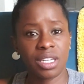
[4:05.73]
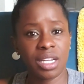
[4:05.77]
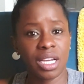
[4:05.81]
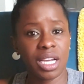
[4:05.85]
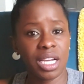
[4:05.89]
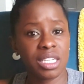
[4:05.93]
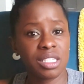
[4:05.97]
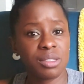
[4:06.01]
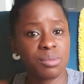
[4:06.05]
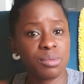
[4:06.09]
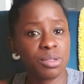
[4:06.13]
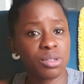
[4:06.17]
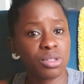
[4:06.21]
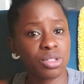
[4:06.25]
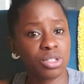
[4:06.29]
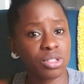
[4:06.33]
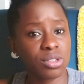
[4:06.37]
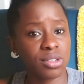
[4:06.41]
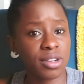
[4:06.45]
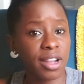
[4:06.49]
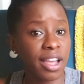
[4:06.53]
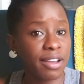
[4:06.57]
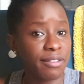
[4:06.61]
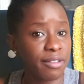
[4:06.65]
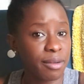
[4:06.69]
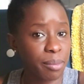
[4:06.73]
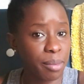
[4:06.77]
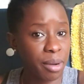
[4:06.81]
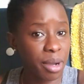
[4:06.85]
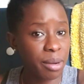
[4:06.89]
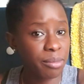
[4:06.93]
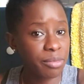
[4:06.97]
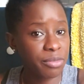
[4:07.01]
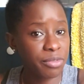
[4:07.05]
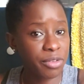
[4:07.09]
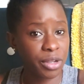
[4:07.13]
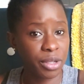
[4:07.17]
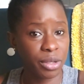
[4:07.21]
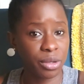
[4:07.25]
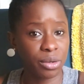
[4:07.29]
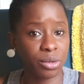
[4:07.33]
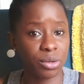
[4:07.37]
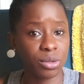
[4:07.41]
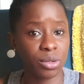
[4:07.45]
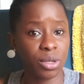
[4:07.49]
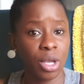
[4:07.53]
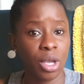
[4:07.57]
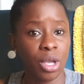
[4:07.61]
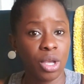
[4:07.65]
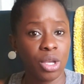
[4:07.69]
the hospital should have a pump for
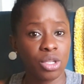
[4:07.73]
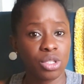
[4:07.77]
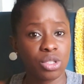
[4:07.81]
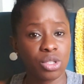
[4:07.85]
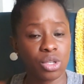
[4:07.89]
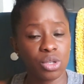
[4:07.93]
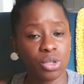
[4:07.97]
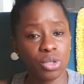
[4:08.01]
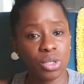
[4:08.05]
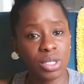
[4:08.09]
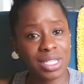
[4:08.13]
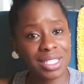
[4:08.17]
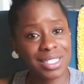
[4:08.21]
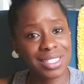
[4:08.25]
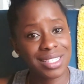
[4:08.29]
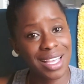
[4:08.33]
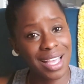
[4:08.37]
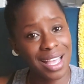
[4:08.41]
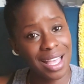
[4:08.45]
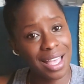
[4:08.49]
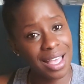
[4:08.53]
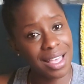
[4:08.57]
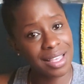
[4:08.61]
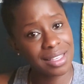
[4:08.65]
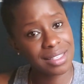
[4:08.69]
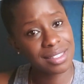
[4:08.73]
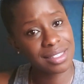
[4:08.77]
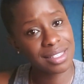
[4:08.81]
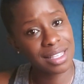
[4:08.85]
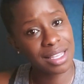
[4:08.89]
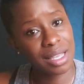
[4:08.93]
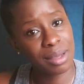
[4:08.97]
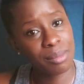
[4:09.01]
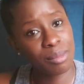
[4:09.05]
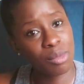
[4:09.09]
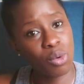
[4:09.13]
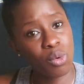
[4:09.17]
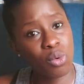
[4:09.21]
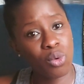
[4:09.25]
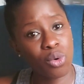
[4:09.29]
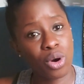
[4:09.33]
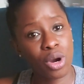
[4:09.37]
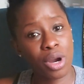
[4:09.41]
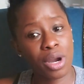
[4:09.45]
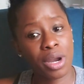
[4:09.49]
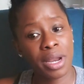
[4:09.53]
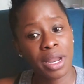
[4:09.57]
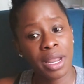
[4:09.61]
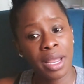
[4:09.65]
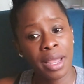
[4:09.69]
you. So you need to ask them
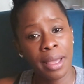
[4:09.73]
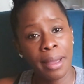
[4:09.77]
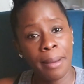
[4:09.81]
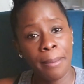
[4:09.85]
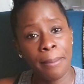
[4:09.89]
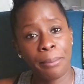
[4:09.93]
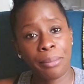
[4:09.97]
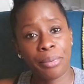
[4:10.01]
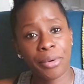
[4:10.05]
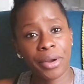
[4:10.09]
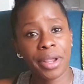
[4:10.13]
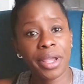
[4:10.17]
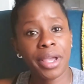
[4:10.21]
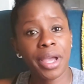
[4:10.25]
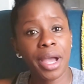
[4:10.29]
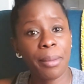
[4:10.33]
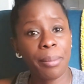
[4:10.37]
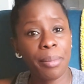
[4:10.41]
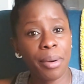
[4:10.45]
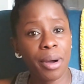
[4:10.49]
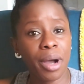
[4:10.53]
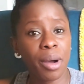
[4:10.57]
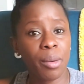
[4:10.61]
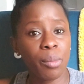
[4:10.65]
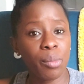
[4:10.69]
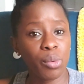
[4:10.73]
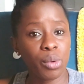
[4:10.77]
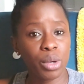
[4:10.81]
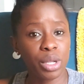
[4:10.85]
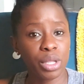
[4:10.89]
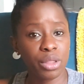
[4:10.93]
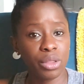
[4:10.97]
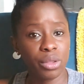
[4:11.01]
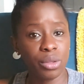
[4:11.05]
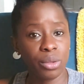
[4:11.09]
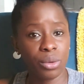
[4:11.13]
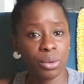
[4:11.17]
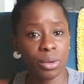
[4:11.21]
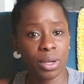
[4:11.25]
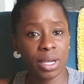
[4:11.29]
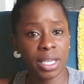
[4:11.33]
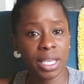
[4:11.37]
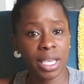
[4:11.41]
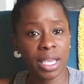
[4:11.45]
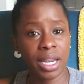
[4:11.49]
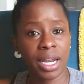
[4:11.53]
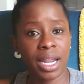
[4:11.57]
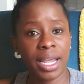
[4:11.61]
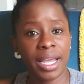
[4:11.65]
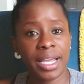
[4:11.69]
or bring a pump with you.
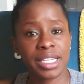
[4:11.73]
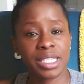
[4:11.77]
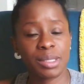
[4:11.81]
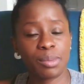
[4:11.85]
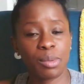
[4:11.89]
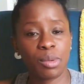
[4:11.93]
Again, I had